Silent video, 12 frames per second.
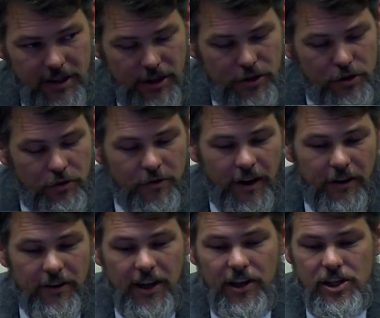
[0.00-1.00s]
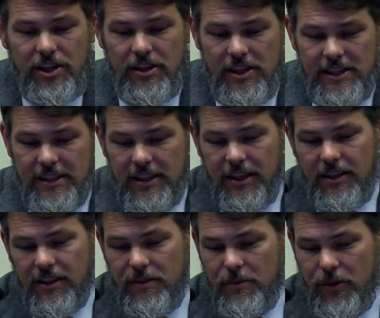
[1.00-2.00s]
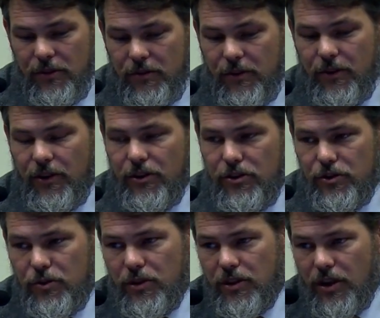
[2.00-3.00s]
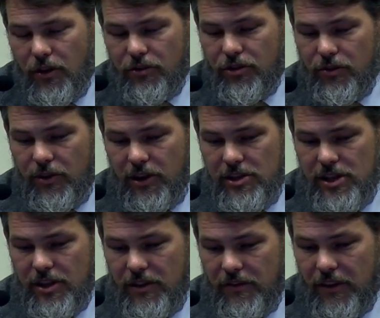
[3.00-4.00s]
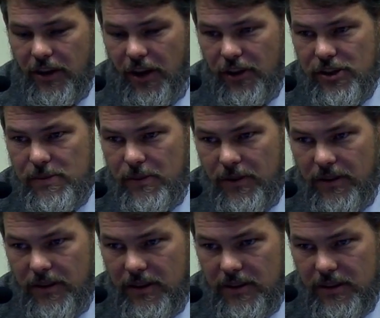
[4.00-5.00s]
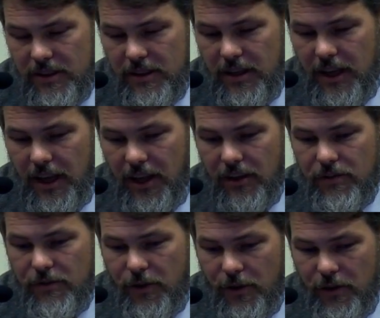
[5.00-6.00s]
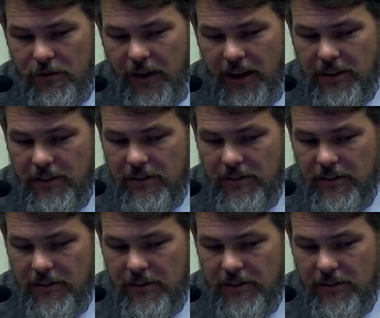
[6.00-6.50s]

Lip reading: new foundation is needed both for a new enculturation of the gospel and for effective